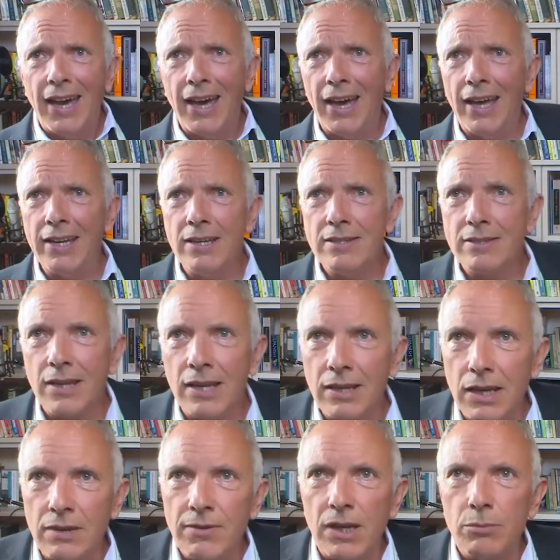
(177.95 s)
And
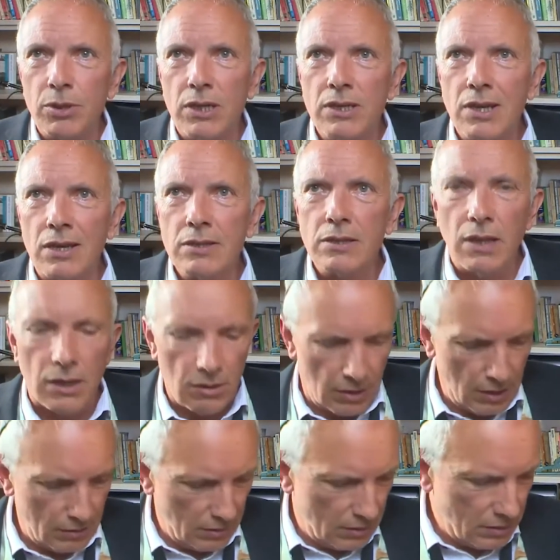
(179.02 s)
incidentally, if anybody does
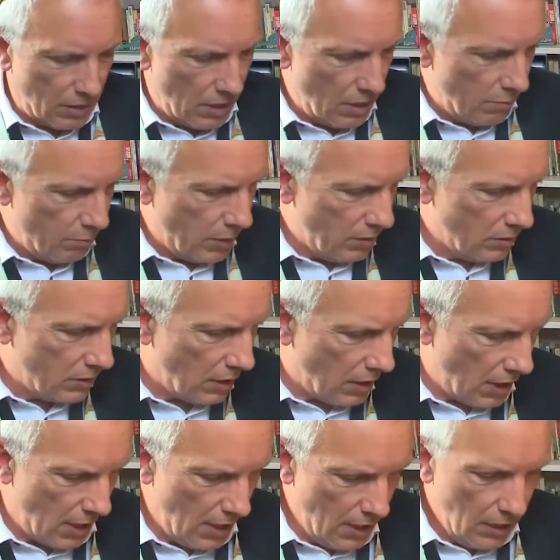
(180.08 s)
know how to tie a bow
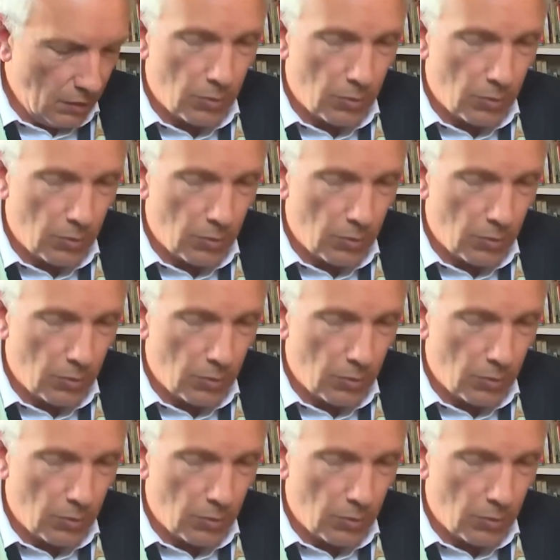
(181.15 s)
tie,